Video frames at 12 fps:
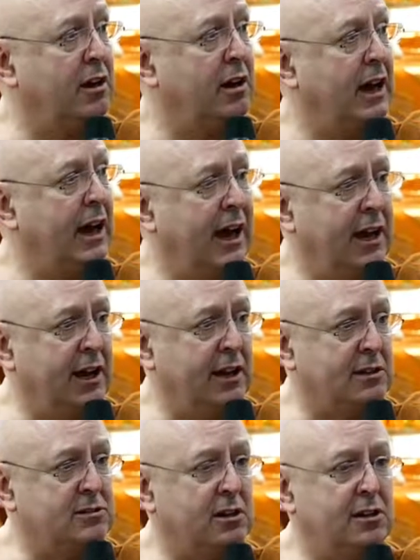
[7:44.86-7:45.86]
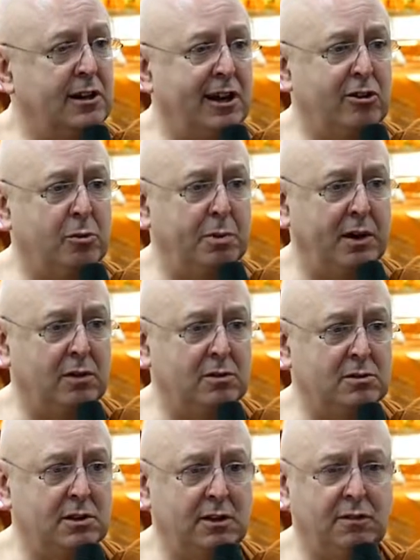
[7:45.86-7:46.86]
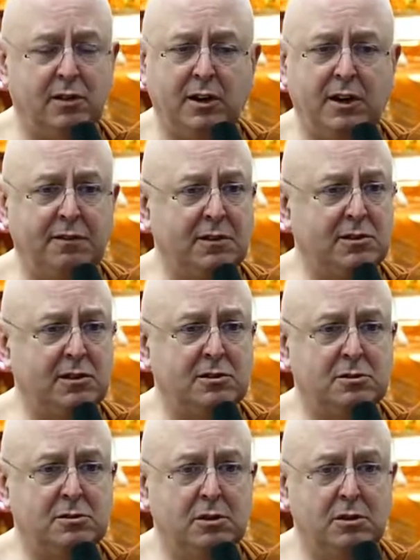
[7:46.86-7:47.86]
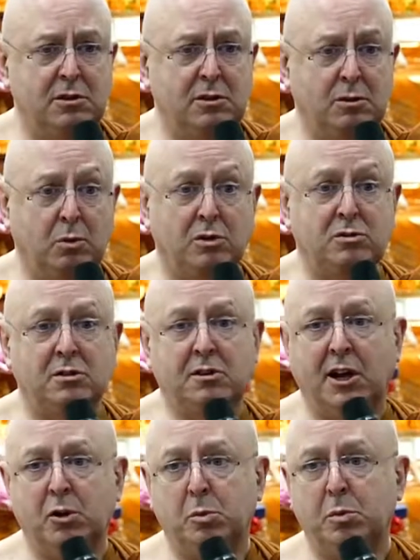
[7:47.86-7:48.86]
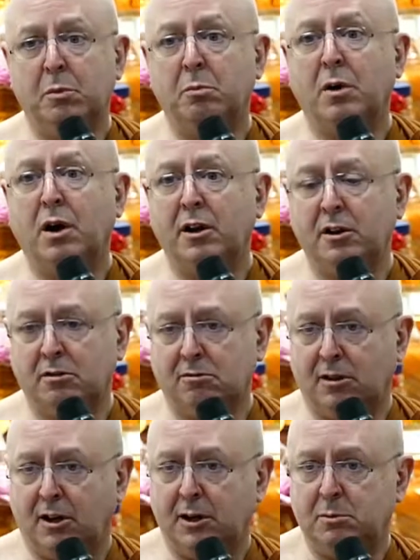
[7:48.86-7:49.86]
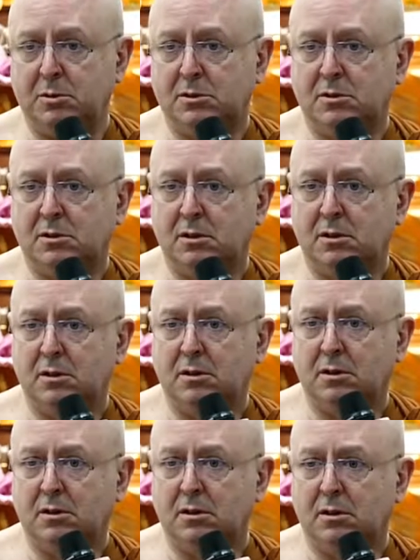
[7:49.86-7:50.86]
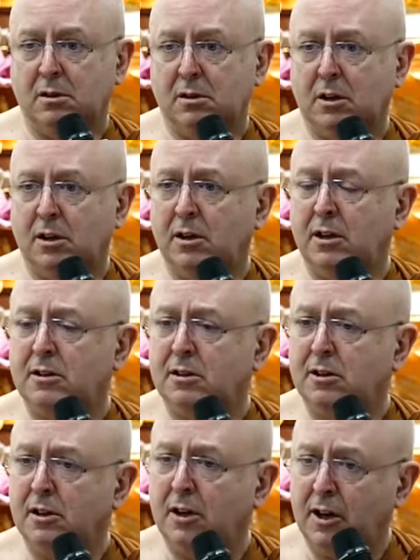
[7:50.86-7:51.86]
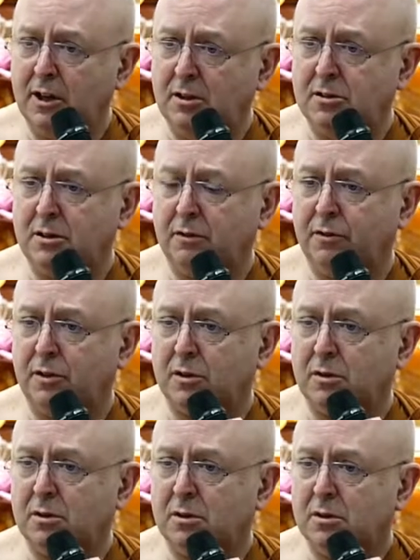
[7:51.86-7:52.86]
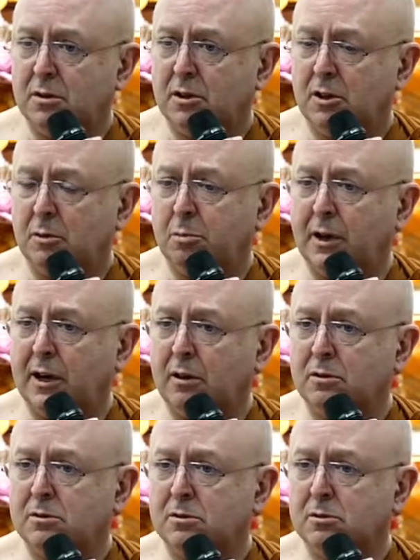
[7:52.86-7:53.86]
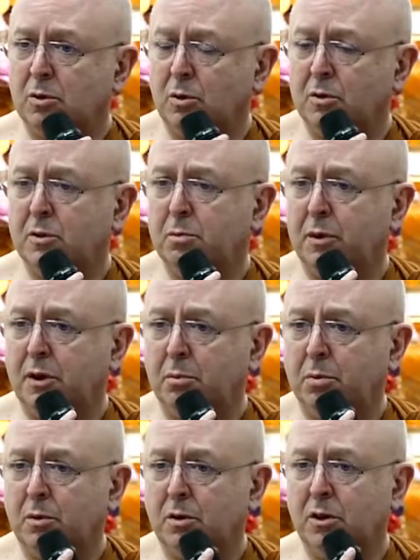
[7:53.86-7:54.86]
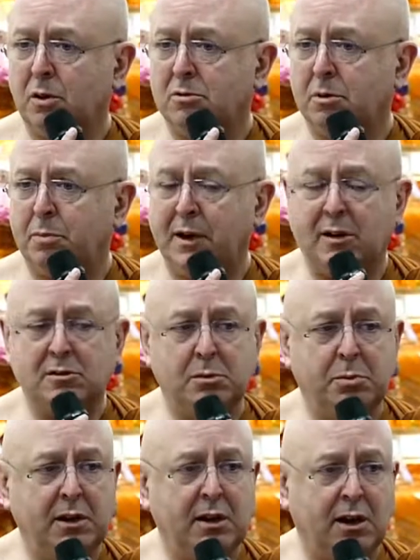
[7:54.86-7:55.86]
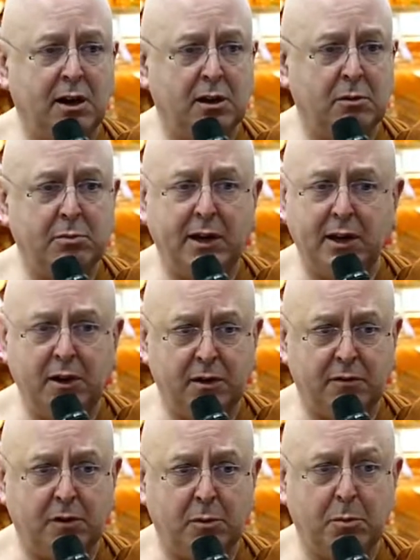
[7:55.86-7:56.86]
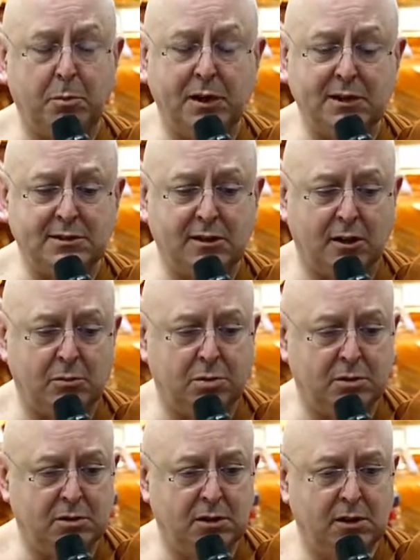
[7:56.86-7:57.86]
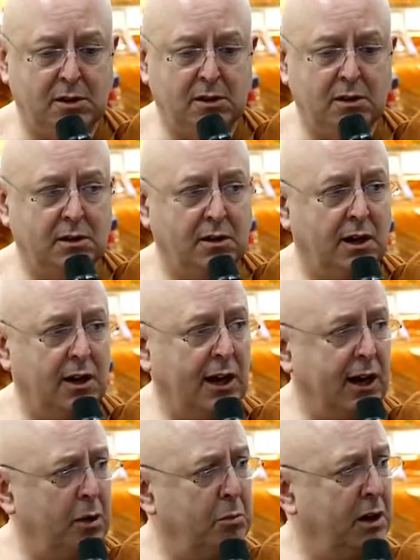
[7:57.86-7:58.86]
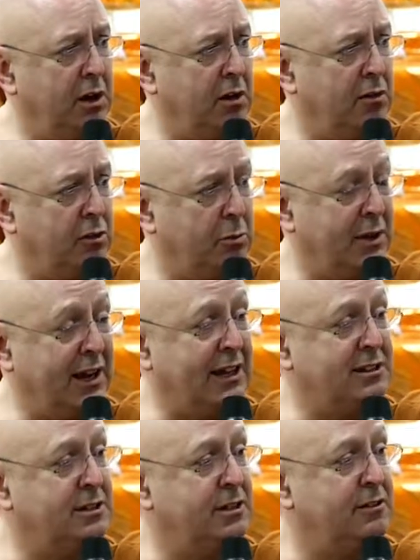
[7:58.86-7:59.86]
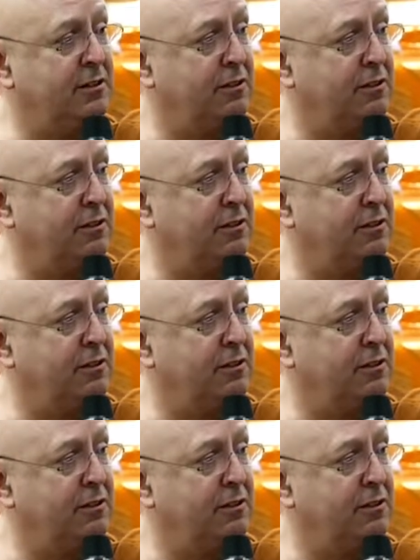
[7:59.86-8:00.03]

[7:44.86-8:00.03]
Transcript: hangings, a death penalty for even just what today would be minor crimes, and he did an interview about all the people who were about to be hung, many of them, big sample, and how many of them had actually